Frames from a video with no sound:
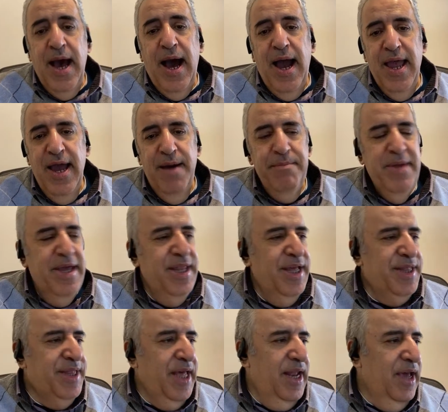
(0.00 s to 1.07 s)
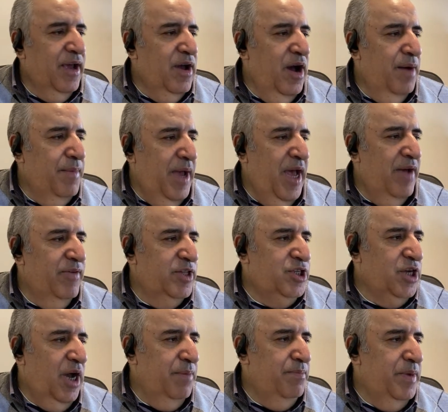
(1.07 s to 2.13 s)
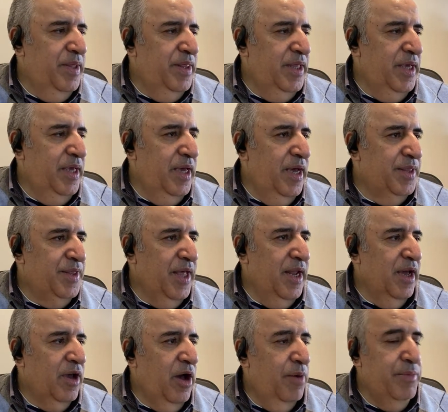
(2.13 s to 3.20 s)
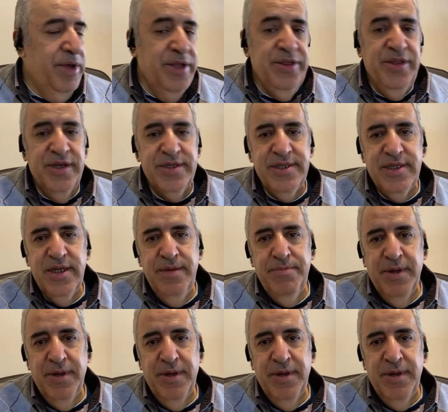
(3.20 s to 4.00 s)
I am in a telecom. I have a job in the telecom industry,